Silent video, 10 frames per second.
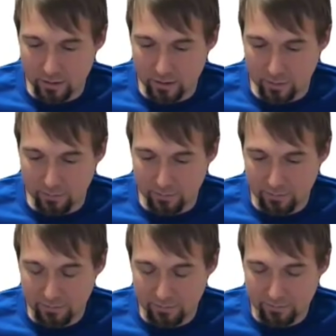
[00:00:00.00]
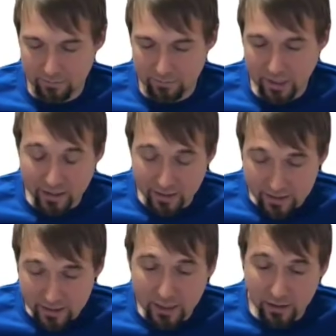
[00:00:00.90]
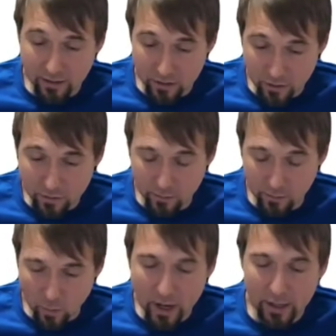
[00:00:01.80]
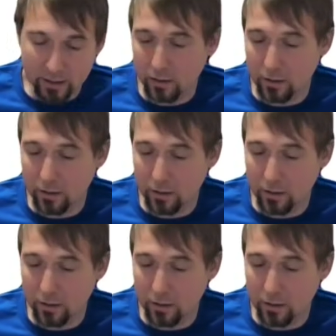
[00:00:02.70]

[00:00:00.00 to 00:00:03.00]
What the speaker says: um, it's key to why